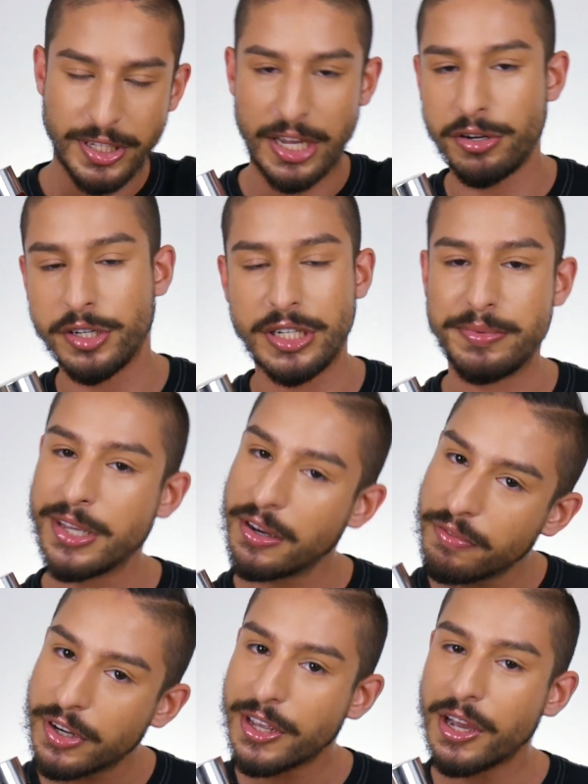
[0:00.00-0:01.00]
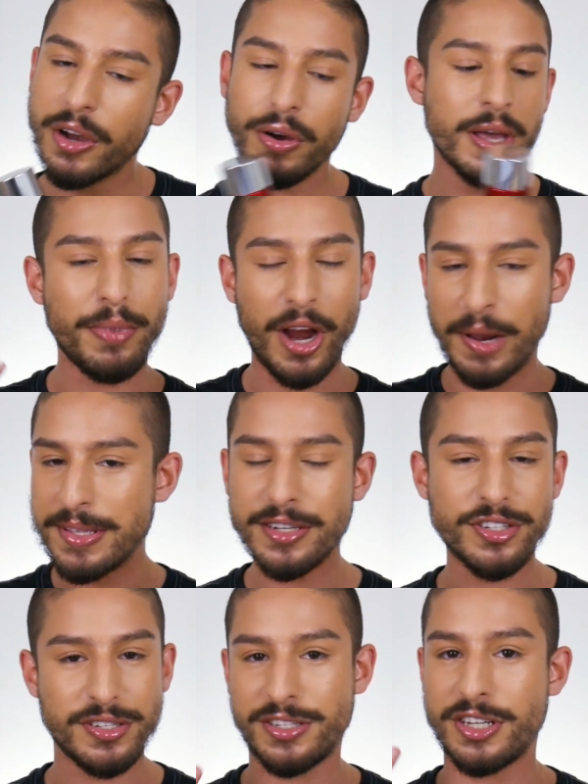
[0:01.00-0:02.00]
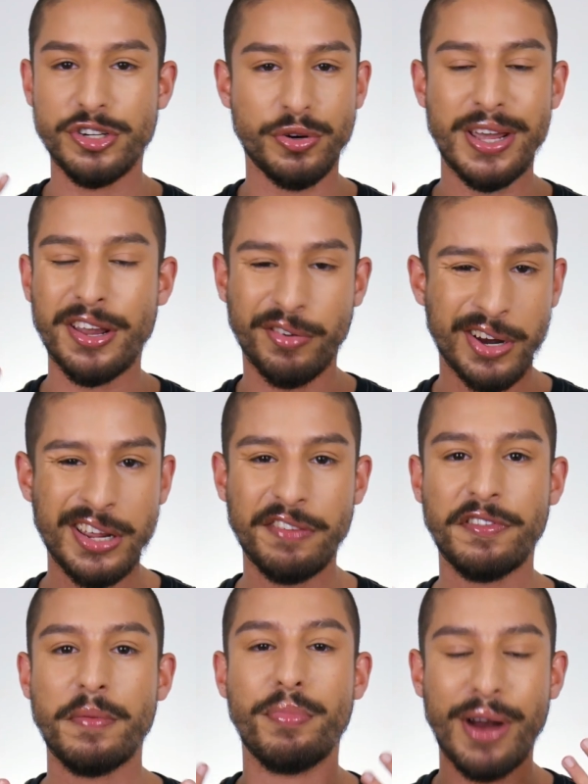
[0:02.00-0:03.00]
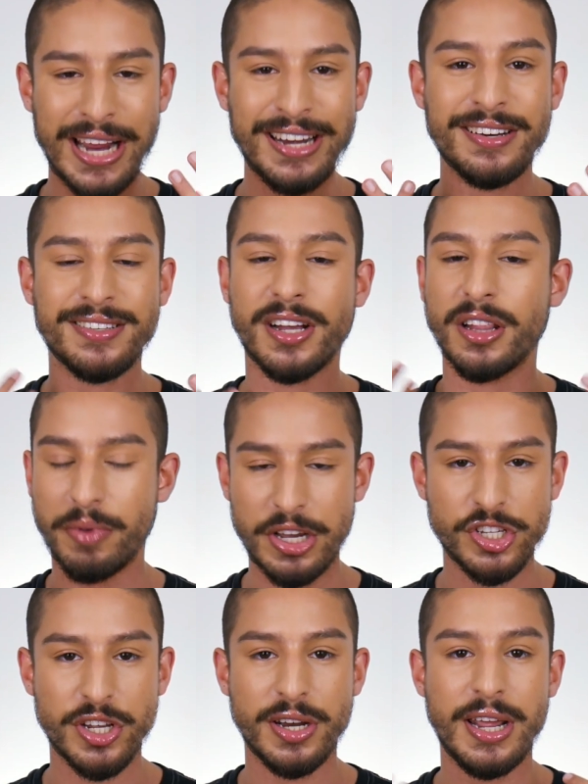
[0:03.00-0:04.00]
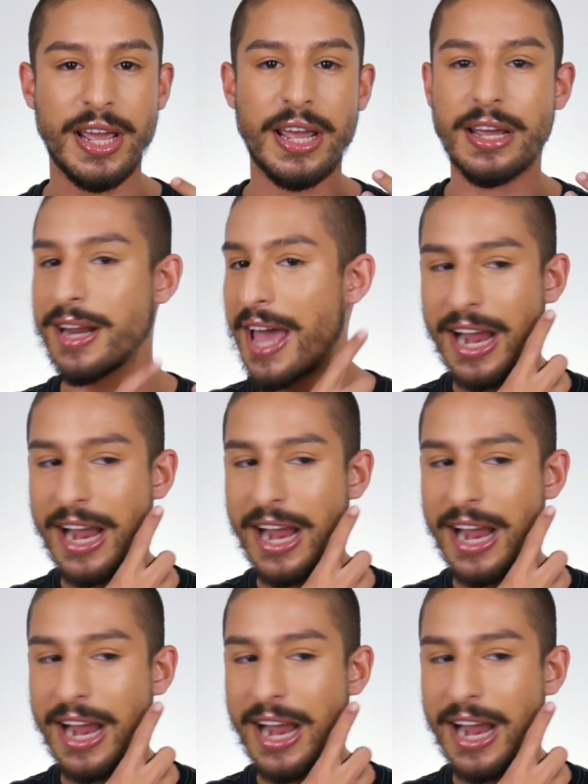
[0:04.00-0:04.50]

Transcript: tan, dark, deep skin video. But Ibuprofen is just such a great ingredient for brightening discoloration and